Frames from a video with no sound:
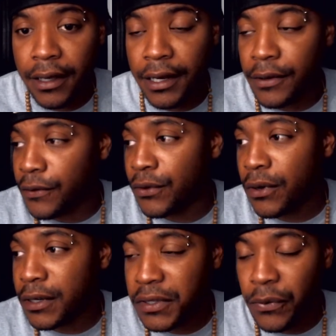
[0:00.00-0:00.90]
And if you don't
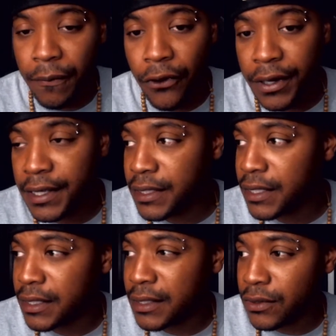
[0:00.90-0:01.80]
understand what Void is
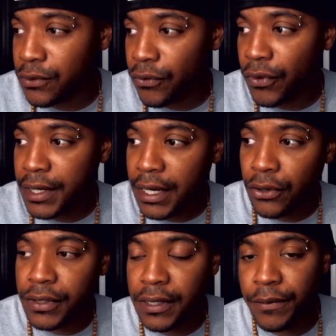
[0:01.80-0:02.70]
you can rent out
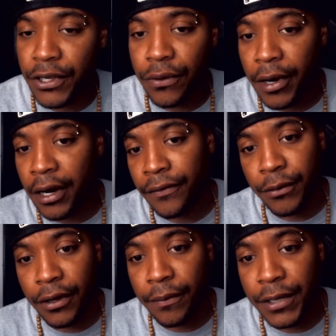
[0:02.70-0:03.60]
your CPU power
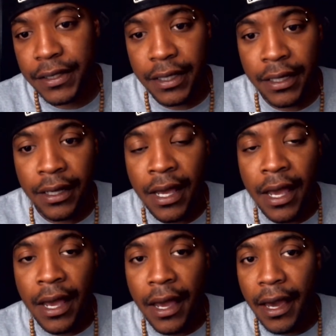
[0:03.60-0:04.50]
from your PC
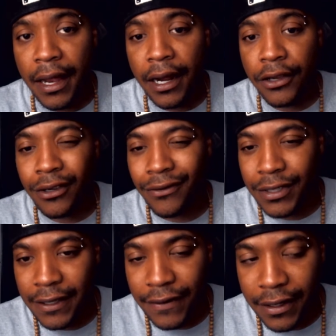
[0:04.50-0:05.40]
and you can
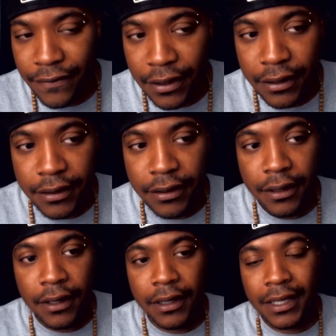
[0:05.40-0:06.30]
receive a dividend.
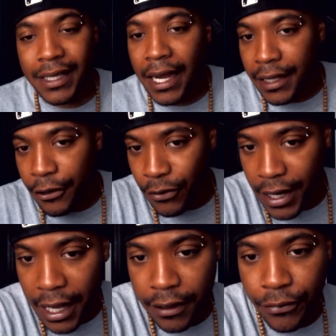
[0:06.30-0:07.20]
That's kind of like what
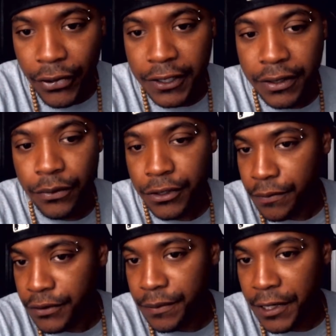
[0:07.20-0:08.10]
Gollum Project was
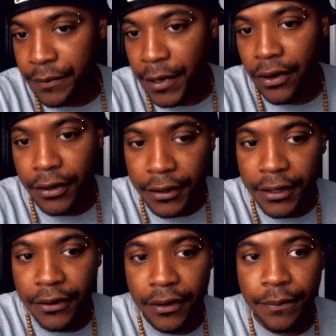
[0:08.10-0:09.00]
supposed to be about on
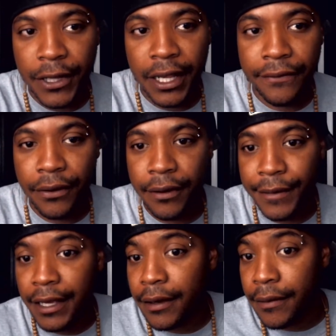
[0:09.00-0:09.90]
Ethereum platform.
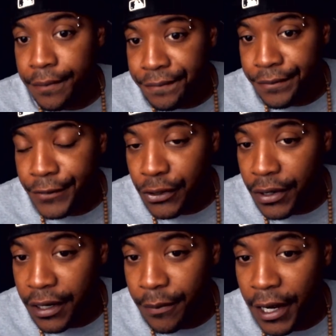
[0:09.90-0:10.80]
You
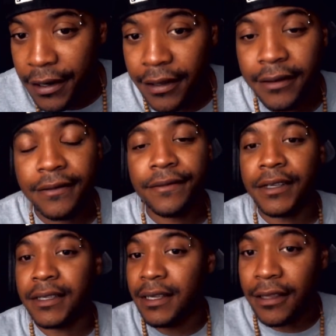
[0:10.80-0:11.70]
don't hear about it
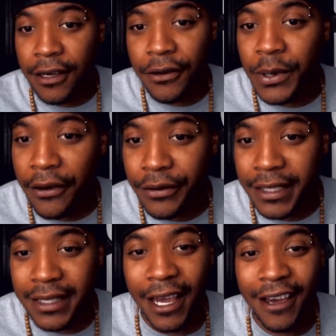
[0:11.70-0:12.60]
because Ethereum can't really
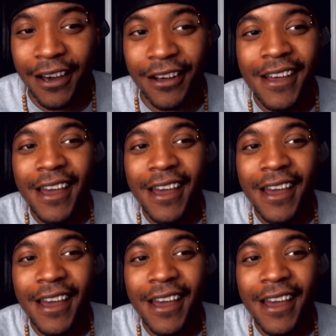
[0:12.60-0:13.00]
scale.